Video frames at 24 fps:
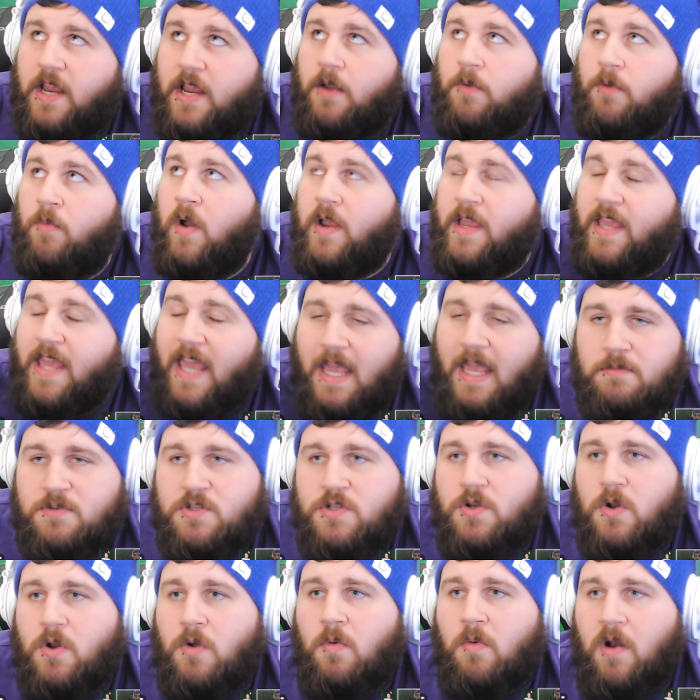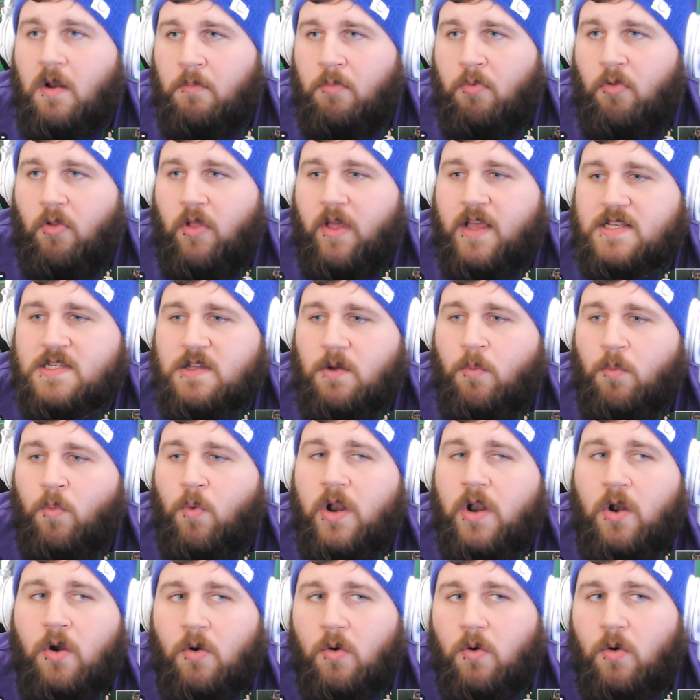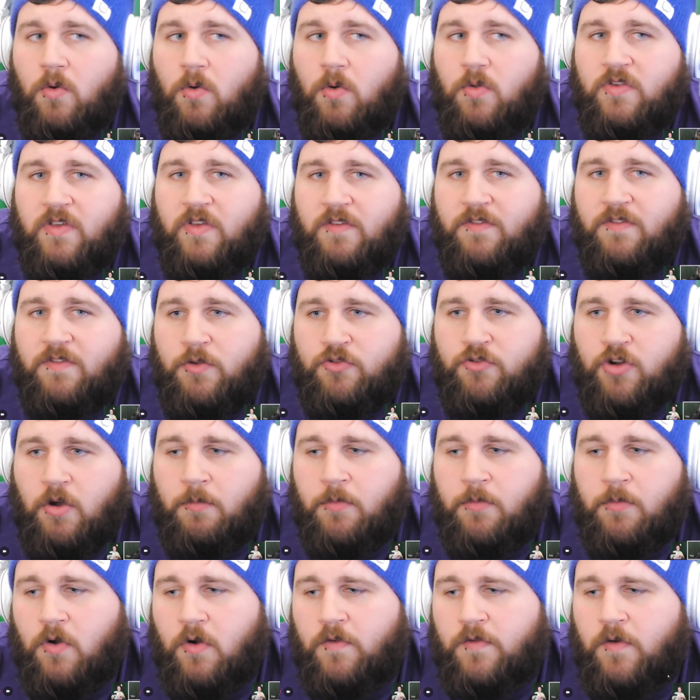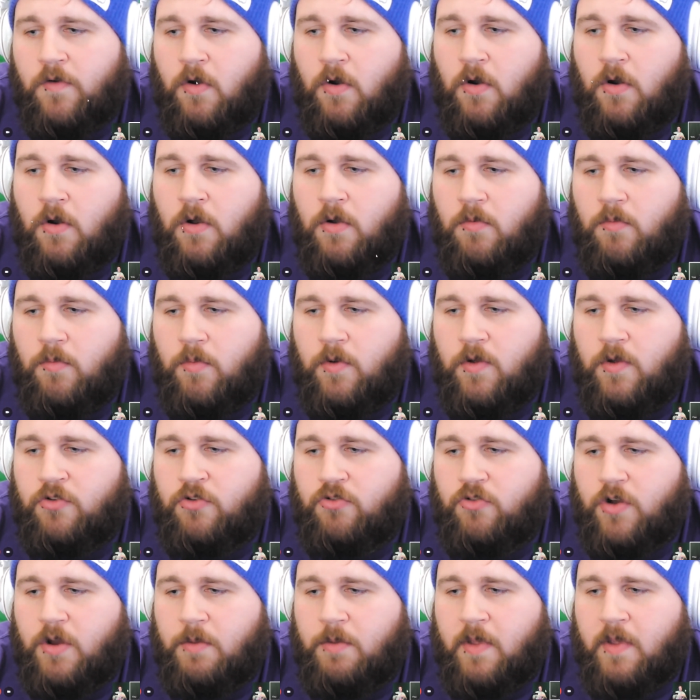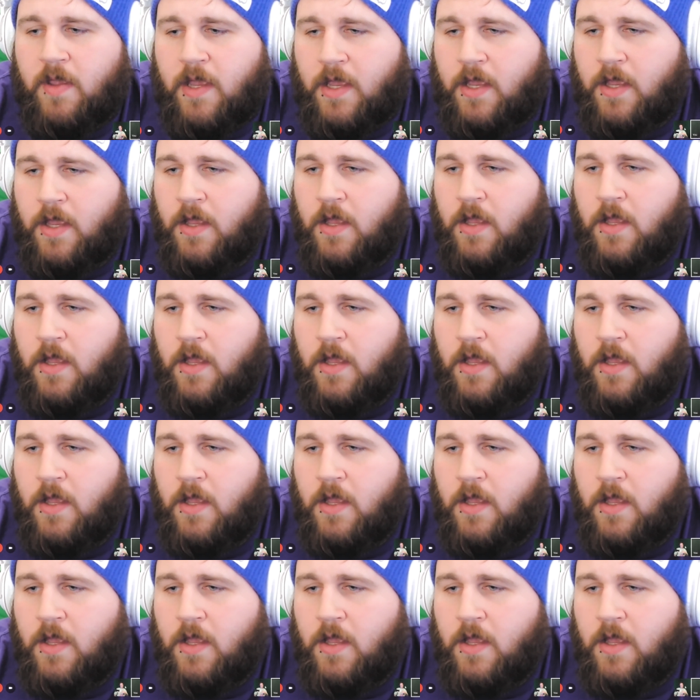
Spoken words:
it, what games you don't want to play, and so what hurdles have you jumped over with streaming